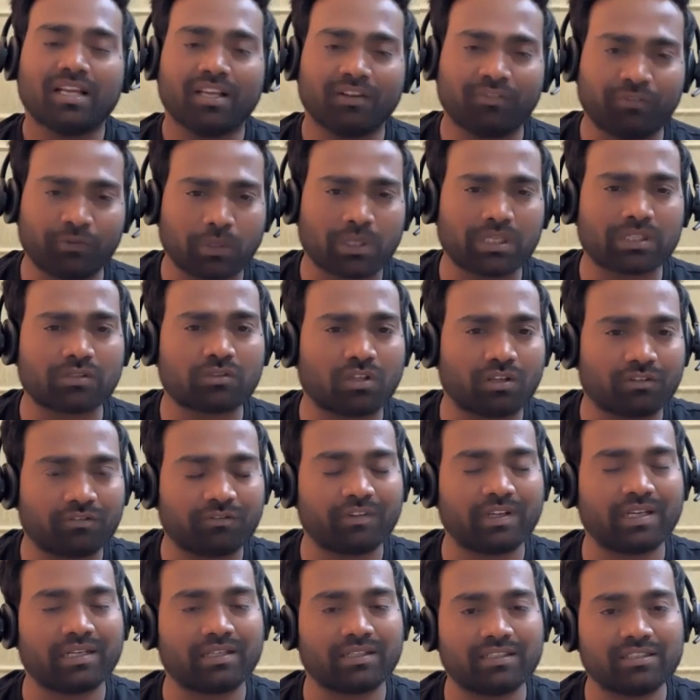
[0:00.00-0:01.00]
If you are a
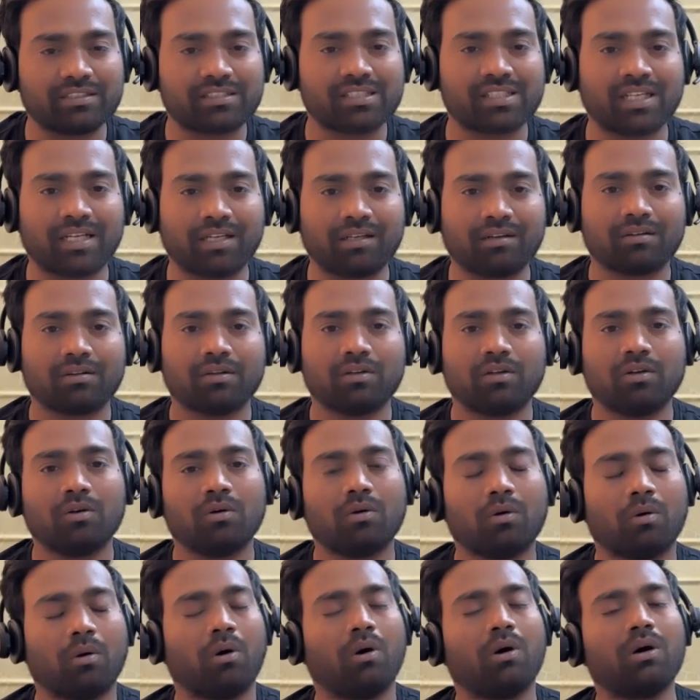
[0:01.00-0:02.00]
software engineer
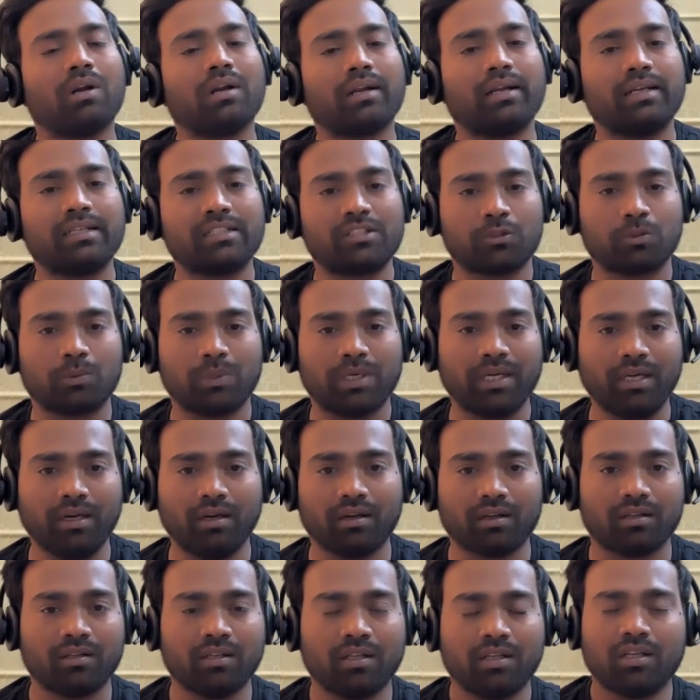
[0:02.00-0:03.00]
or a student,
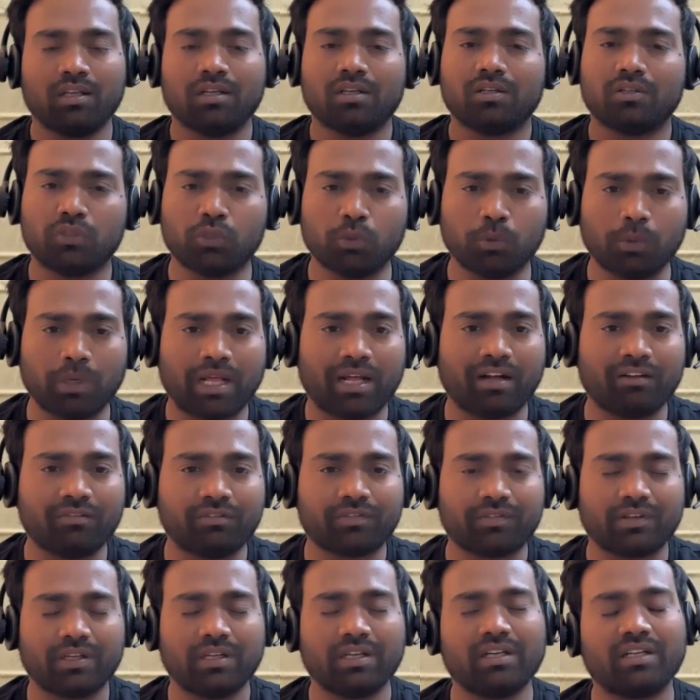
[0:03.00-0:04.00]
you would
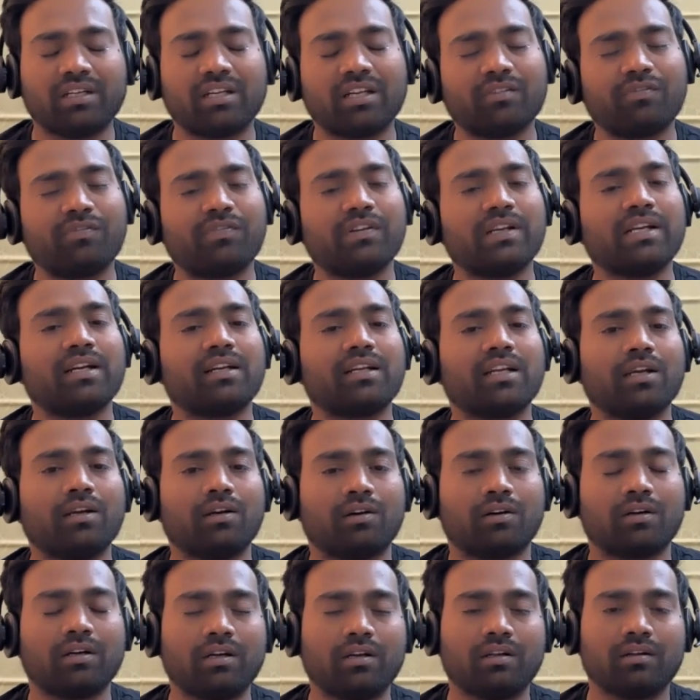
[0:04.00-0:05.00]
have definitely
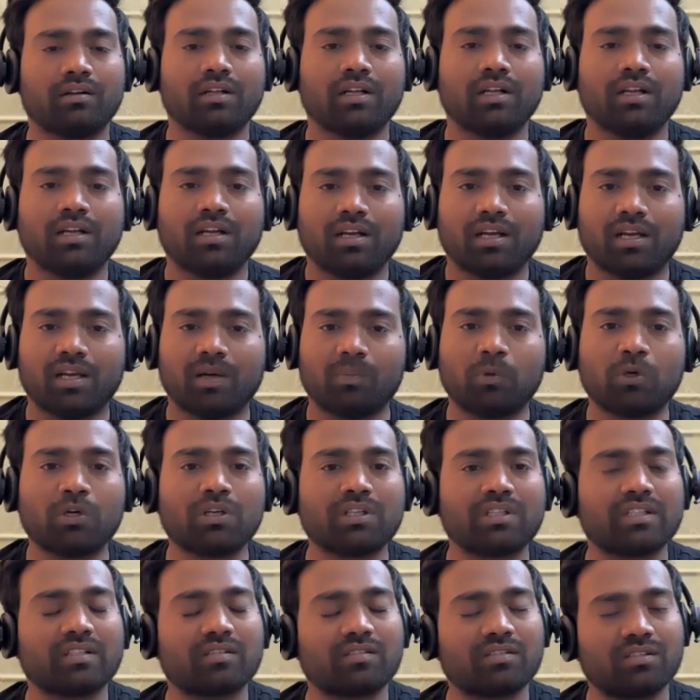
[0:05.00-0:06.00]
heard
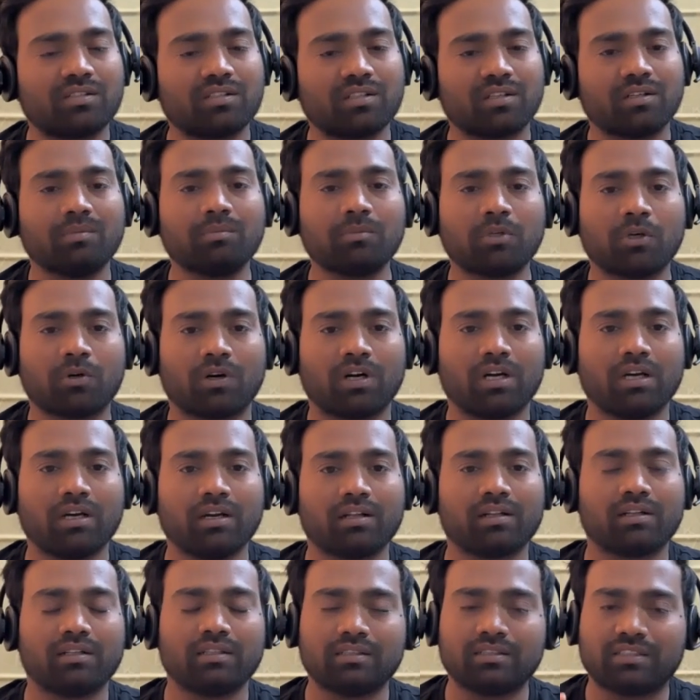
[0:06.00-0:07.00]
about this term called
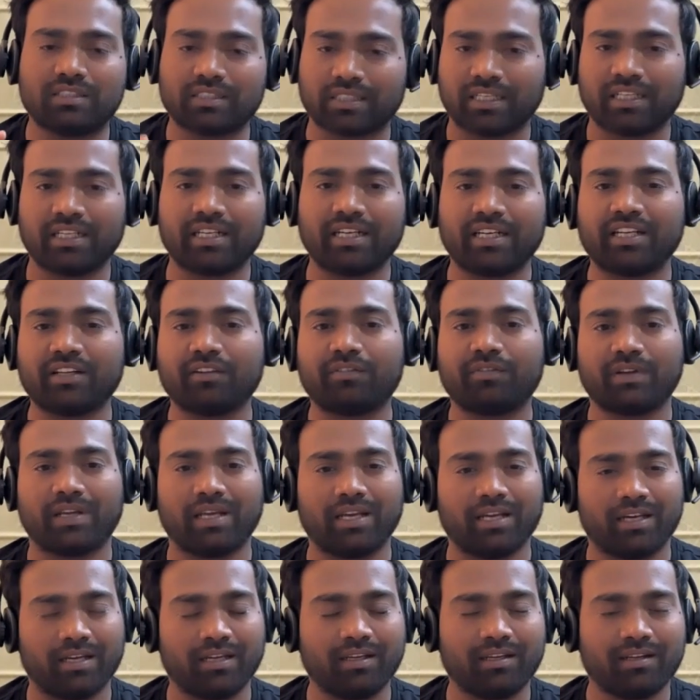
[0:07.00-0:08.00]
generative
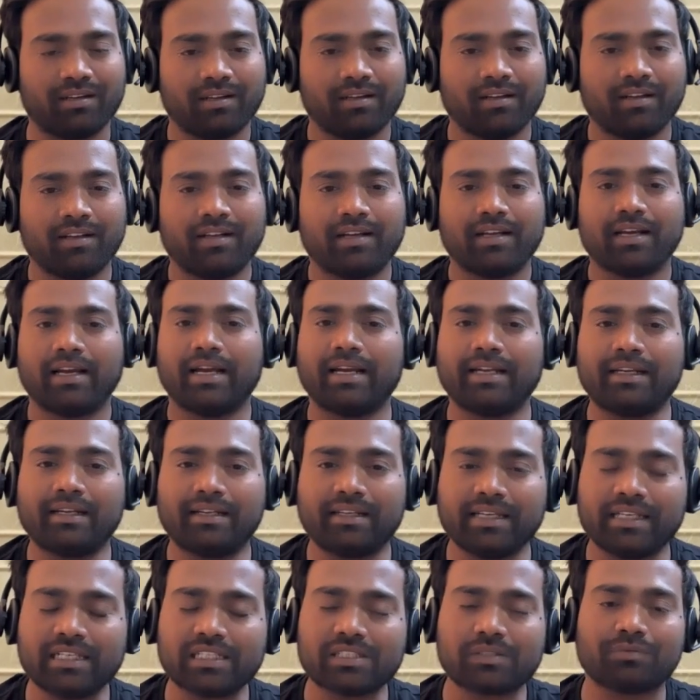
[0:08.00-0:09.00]
AI at
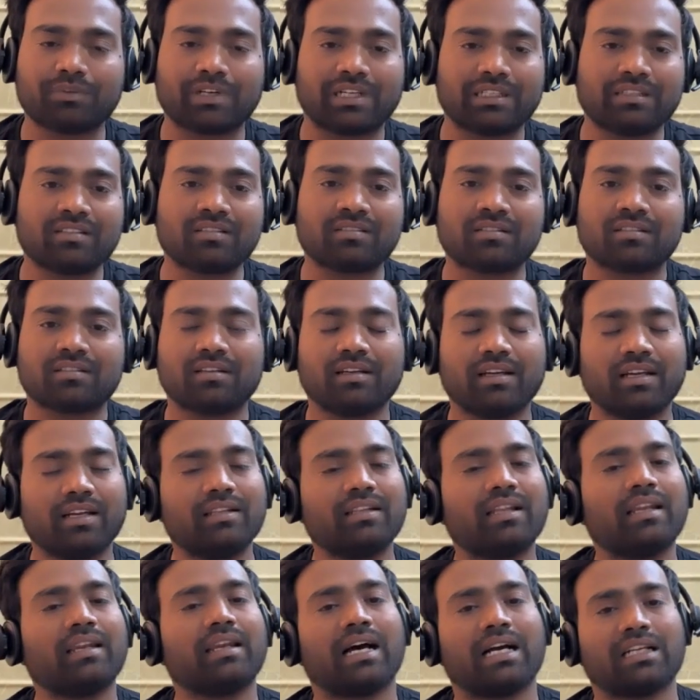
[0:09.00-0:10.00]
least once
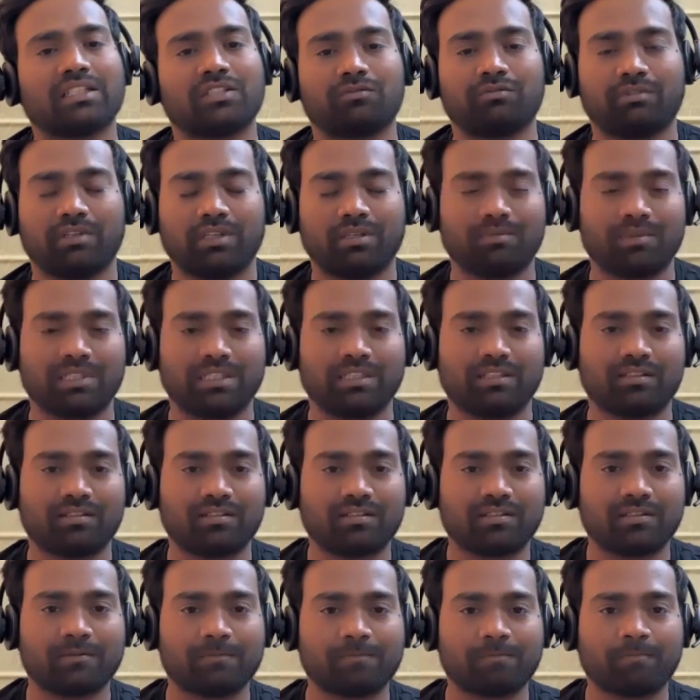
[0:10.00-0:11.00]
in the last 12
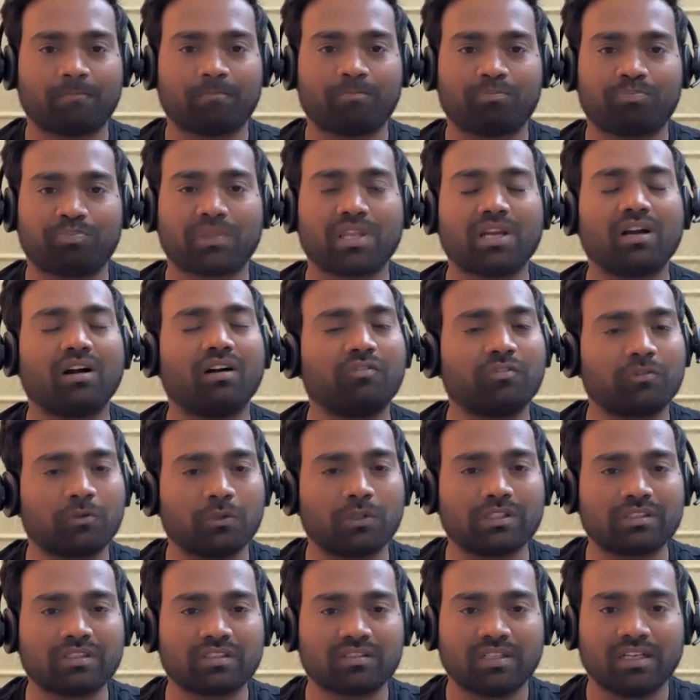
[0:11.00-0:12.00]
months. Of
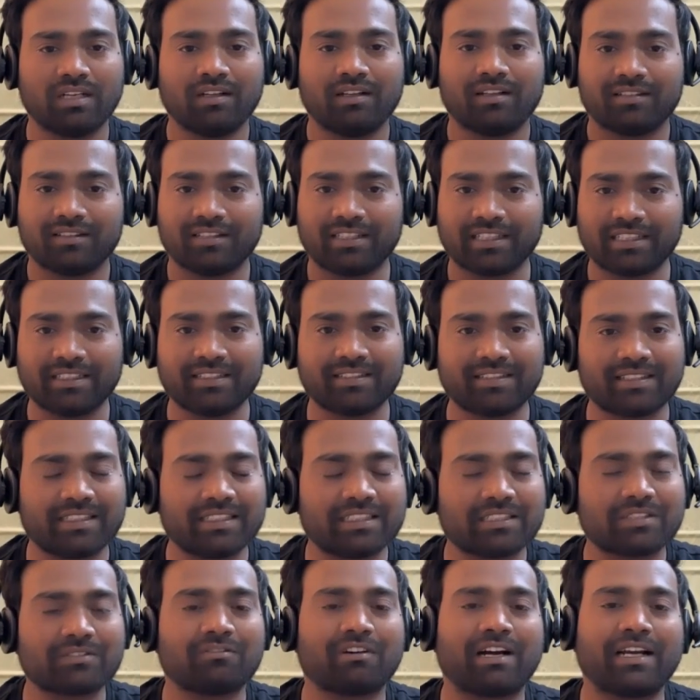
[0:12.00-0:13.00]
course, the reason
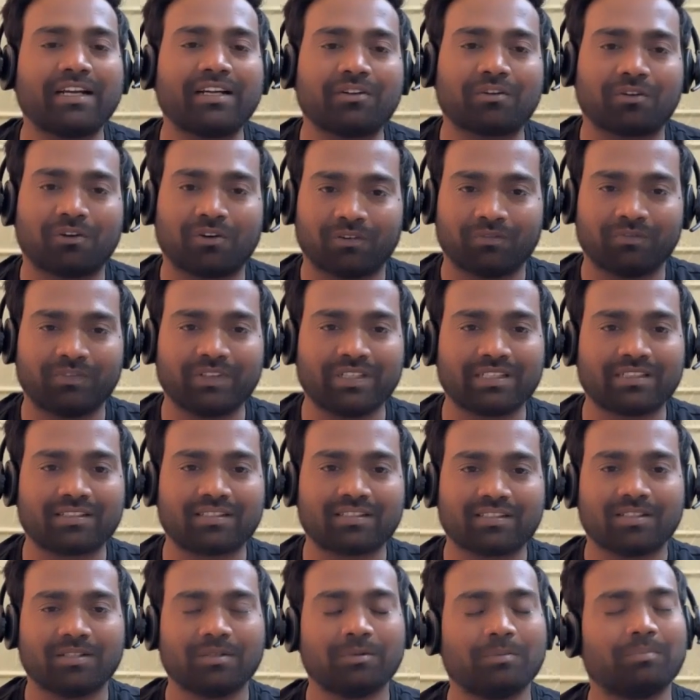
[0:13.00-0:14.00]
is quite
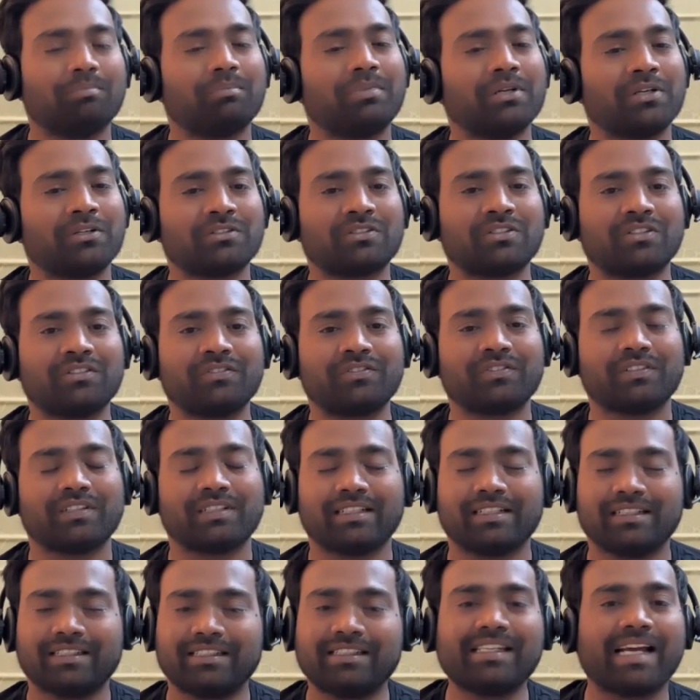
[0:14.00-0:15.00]
obvious because of
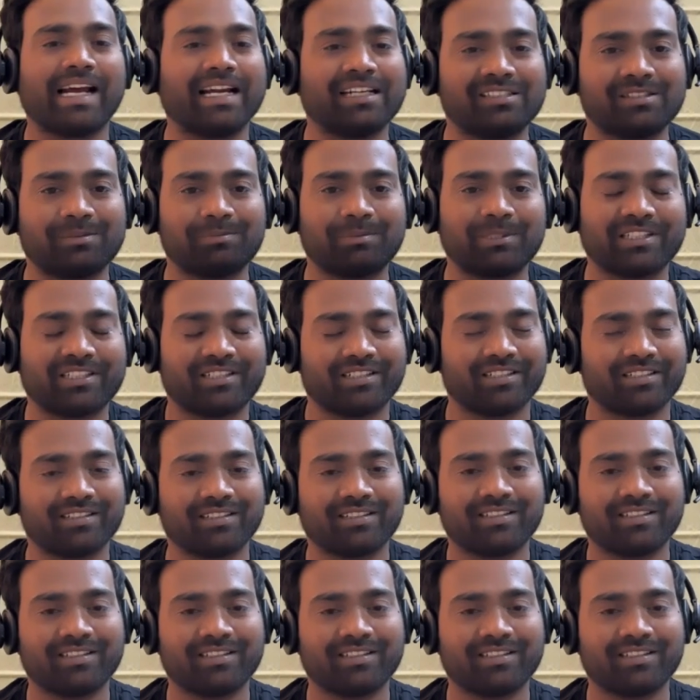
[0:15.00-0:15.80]
ChatGPT.